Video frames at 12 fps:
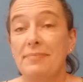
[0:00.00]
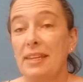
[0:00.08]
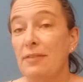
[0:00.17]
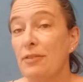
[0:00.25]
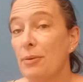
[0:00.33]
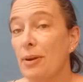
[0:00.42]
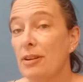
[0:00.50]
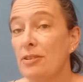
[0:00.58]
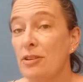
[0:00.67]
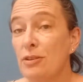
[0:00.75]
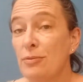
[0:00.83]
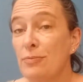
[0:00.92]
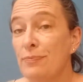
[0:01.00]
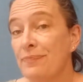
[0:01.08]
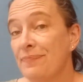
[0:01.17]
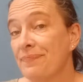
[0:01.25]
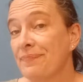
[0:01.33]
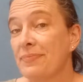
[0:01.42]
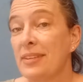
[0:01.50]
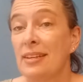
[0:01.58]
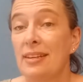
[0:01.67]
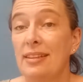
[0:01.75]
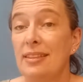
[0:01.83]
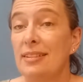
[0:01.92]
If you are new,
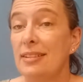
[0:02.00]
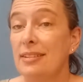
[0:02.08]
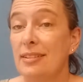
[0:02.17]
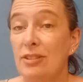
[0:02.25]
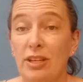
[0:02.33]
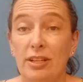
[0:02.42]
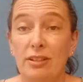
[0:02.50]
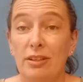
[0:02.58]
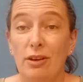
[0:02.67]
this is a channel